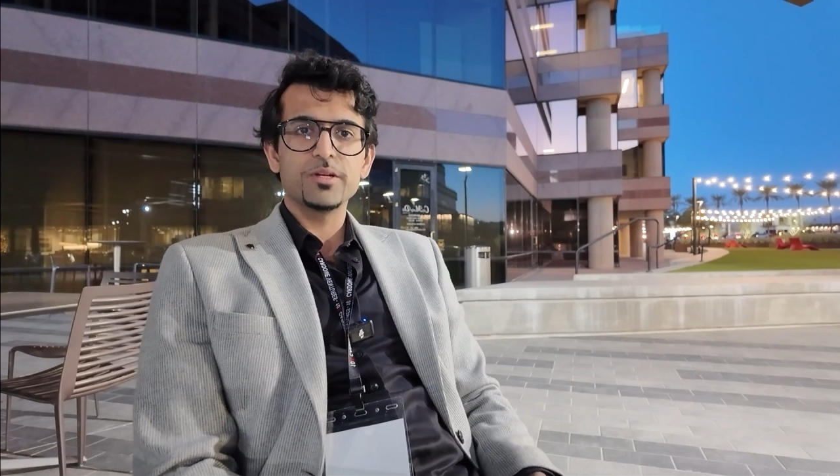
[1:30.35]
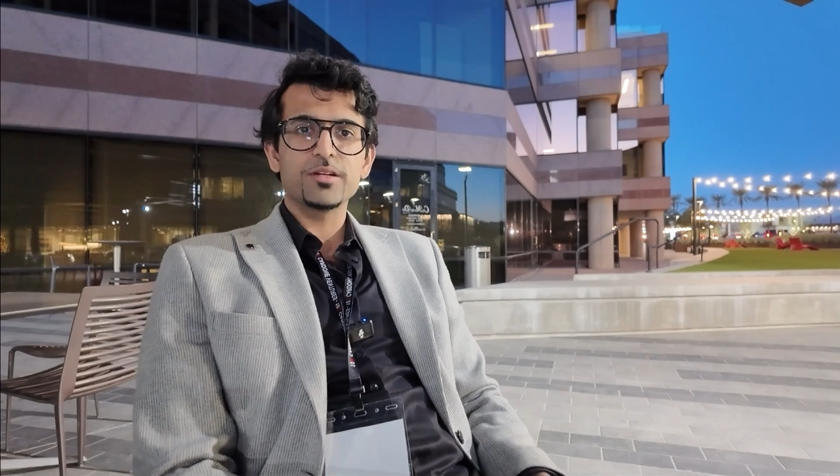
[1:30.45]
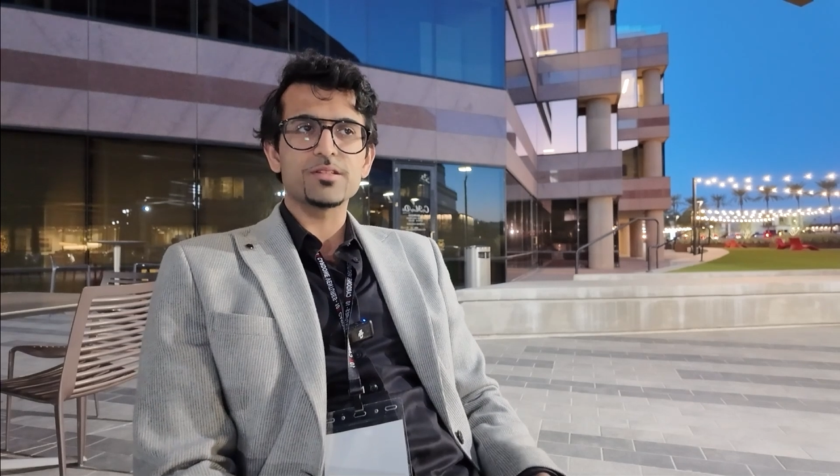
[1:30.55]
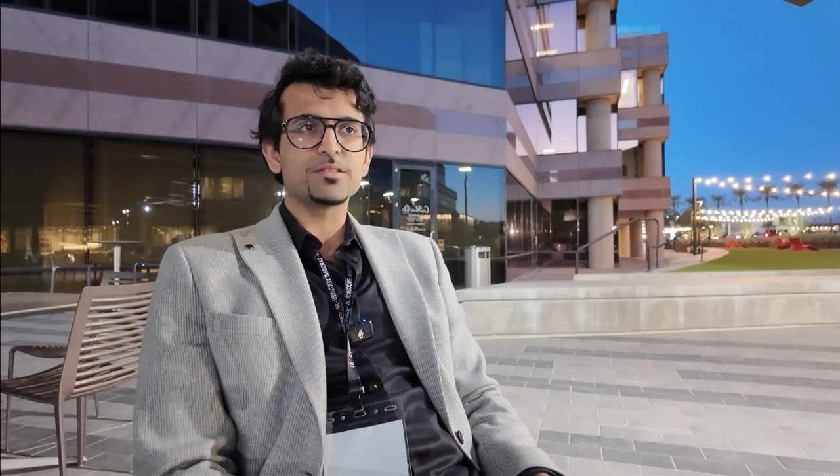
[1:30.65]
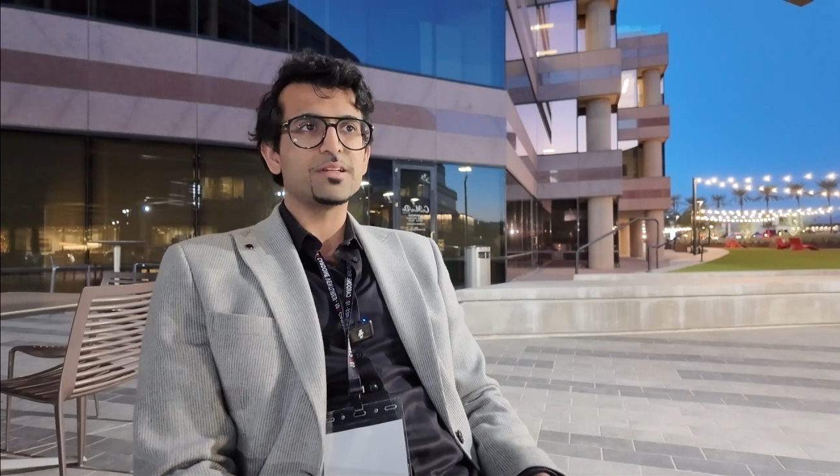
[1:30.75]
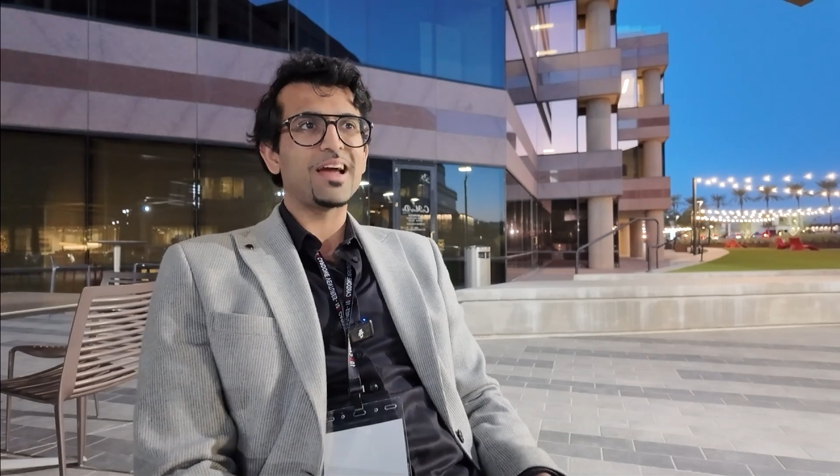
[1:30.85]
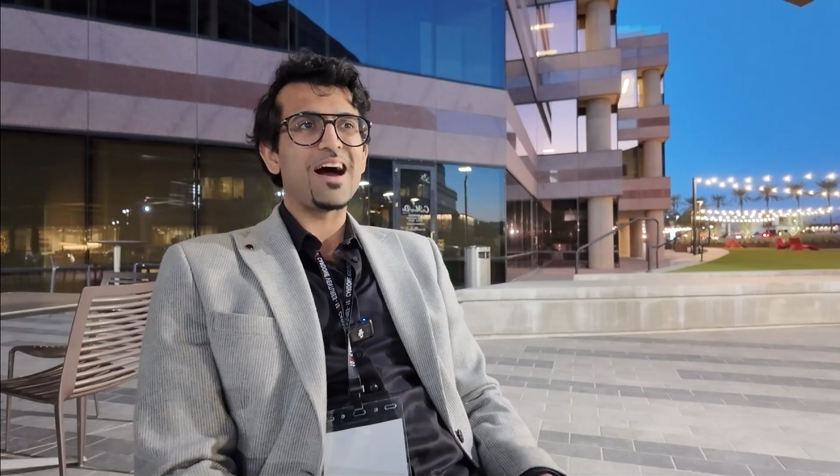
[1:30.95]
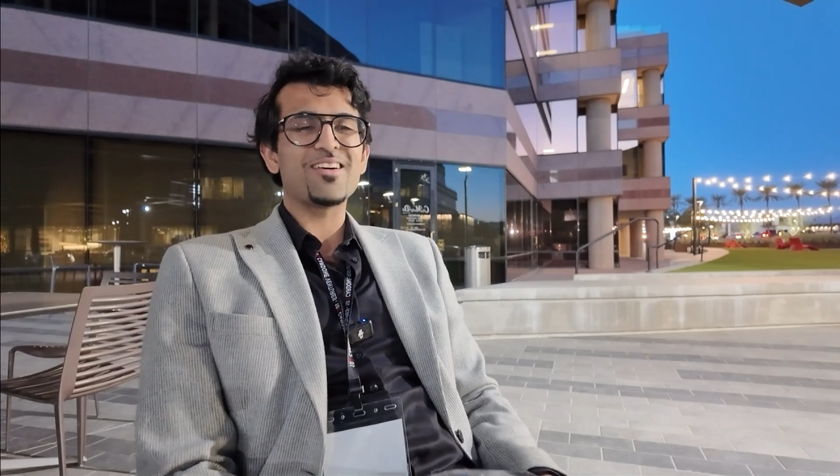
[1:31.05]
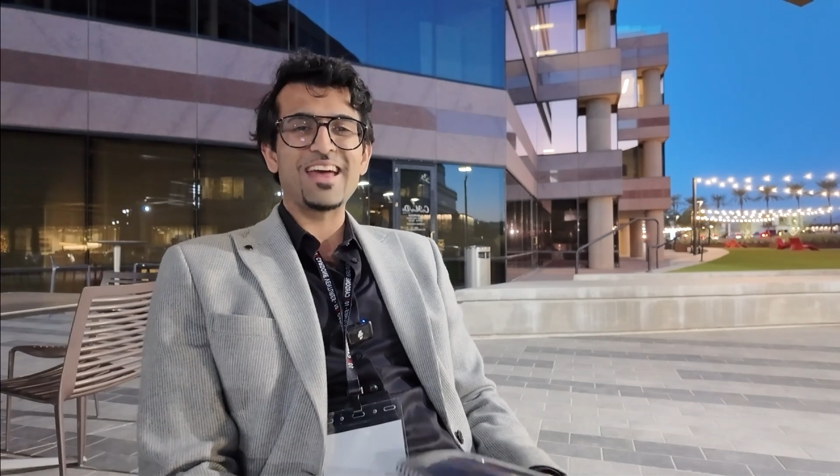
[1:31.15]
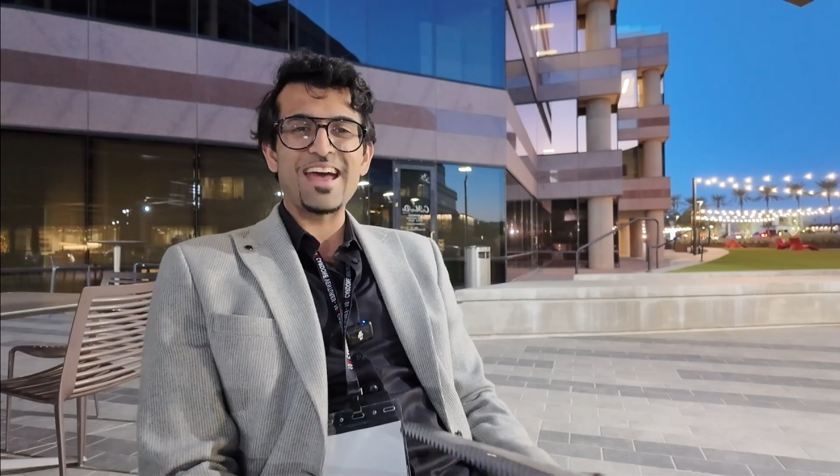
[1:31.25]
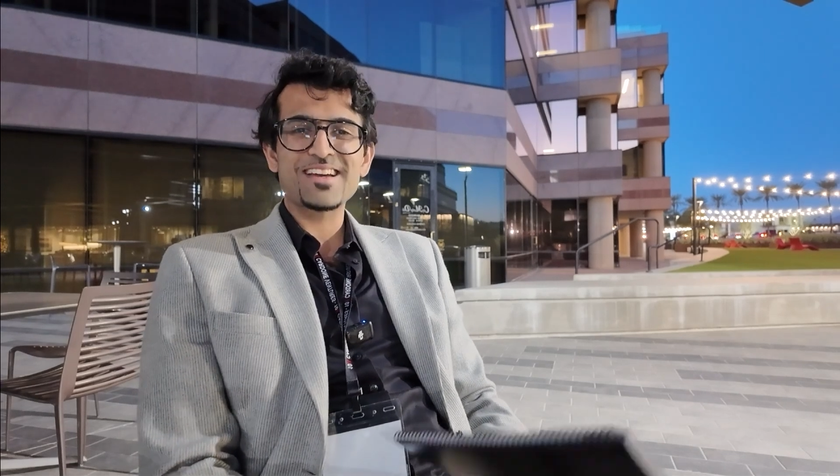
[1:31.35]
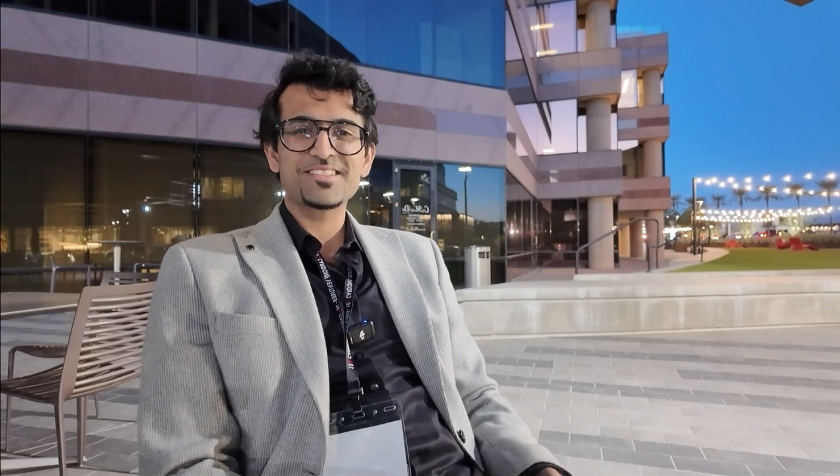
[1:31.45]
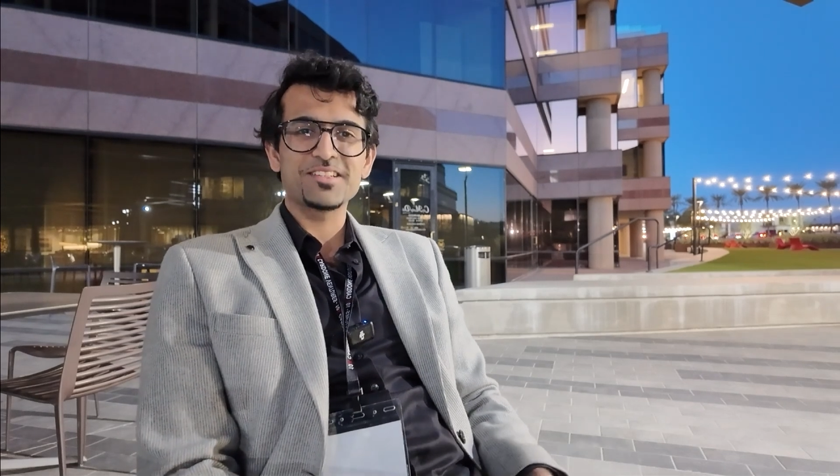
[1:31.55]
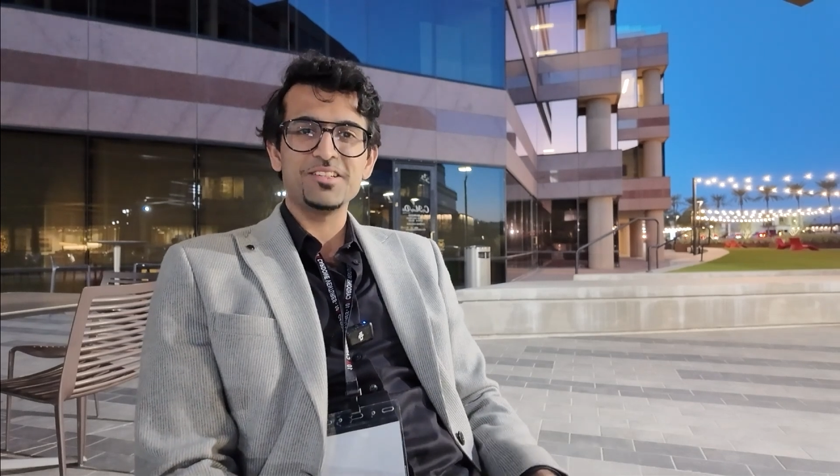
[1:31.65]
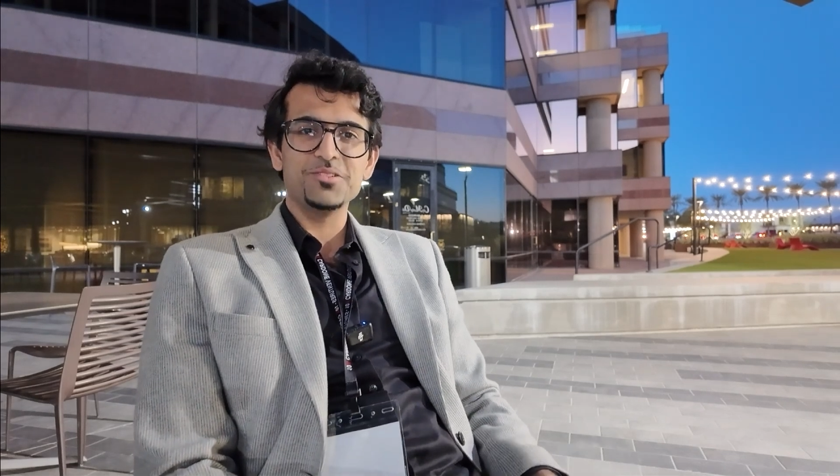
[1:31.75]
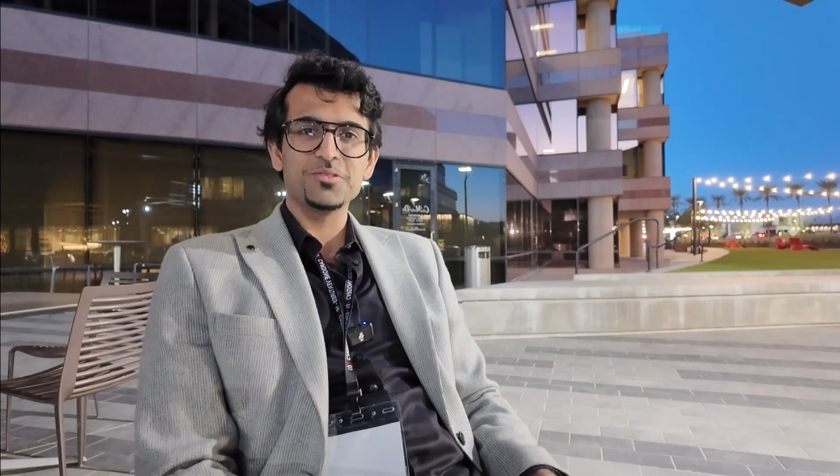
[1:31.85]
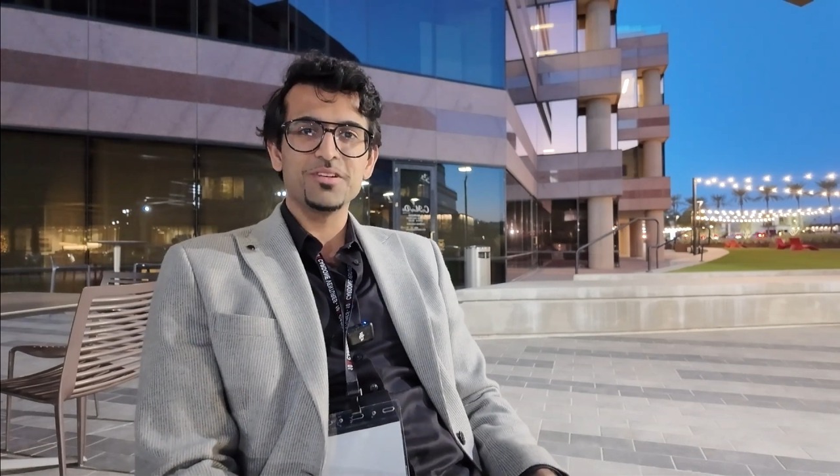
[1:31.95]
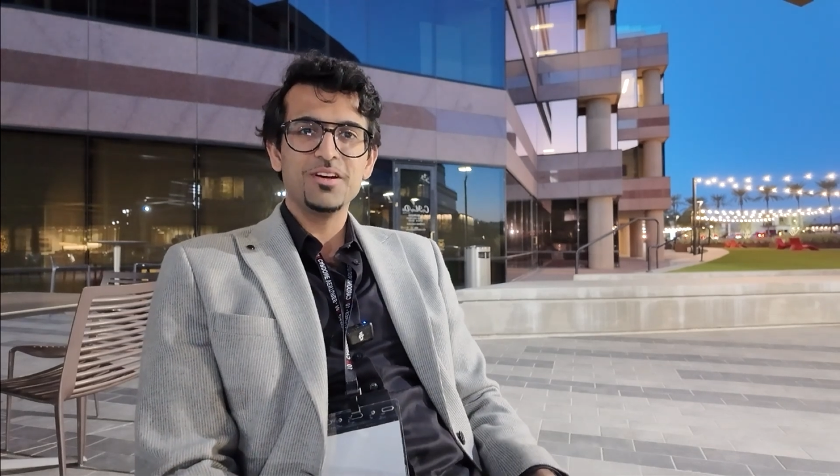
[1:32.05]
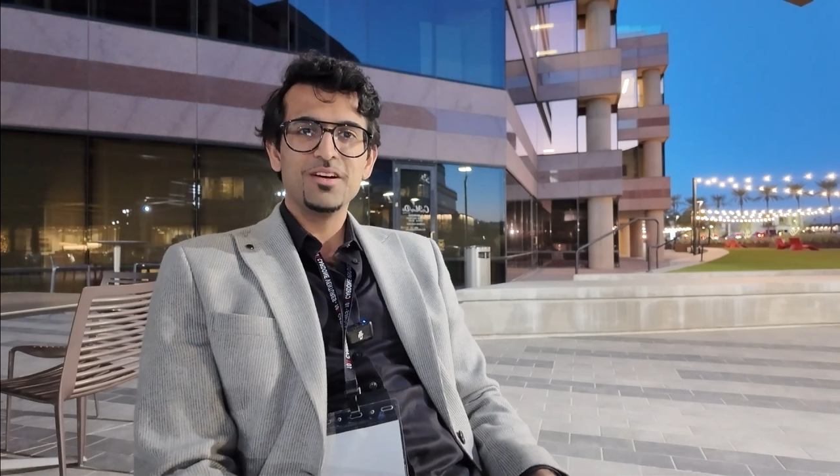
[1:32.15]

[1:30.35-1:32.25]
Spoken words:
We got to see how to execute